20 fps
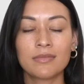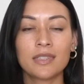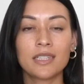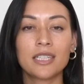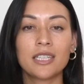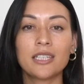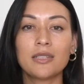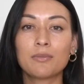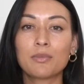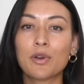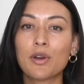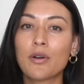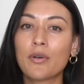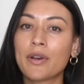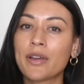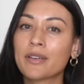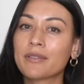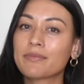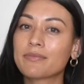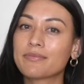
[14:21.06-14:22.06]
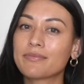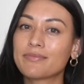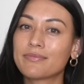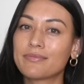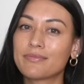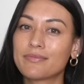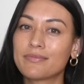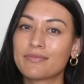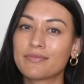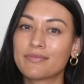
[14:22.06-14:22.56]
Keep going.
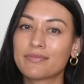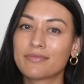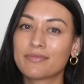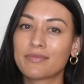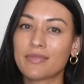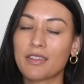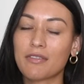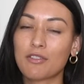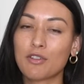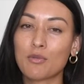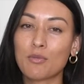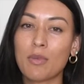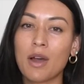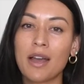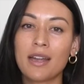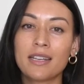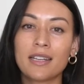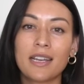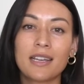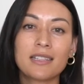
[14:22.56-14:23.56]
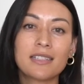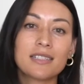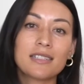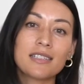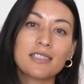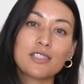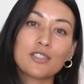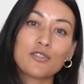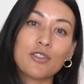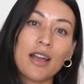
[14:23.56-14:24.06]
If your mind gets
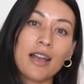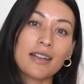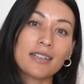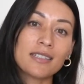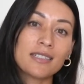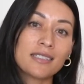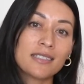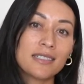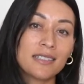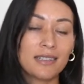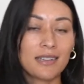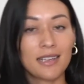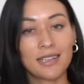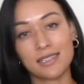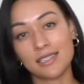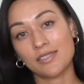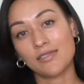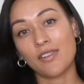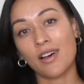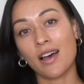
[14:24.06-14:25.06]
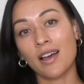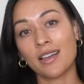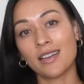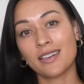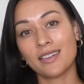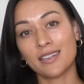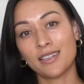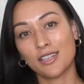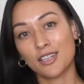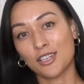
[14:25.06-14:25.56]
distracted, that's fine.
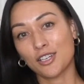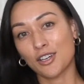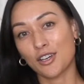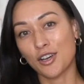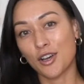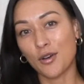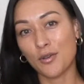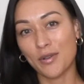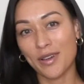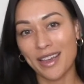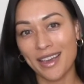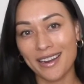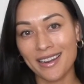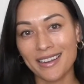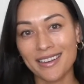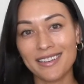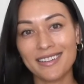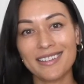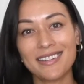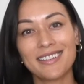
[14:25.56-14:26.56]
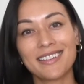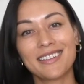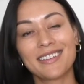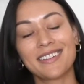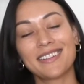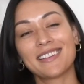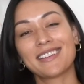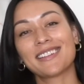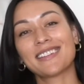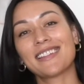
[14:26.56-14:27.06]
Go get it.
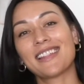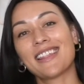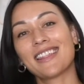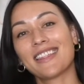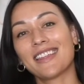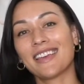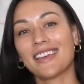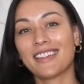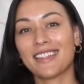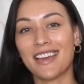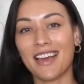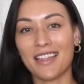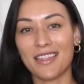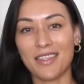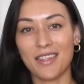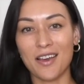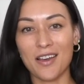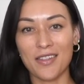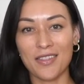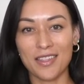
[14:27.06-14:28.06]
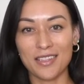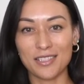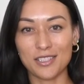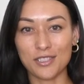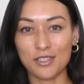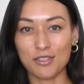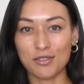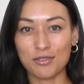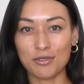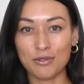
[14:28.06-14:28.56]
Think that thought that's
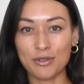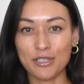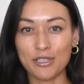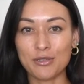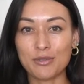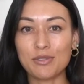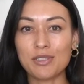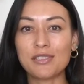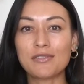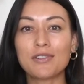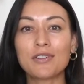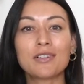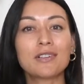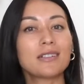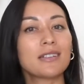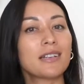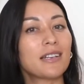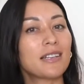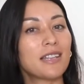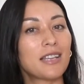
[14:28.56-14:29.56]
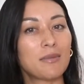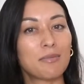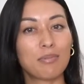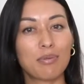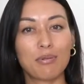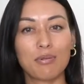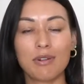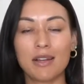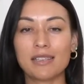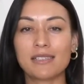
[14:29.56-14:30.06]
true and useful, and then
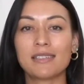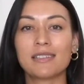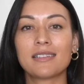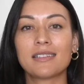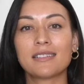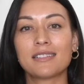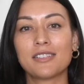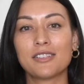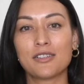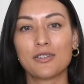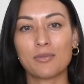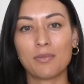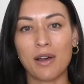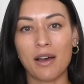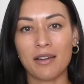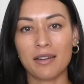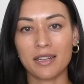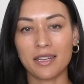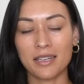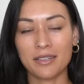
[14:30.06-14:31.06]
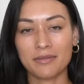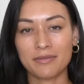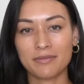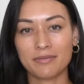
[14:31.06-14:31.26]
press it into your body.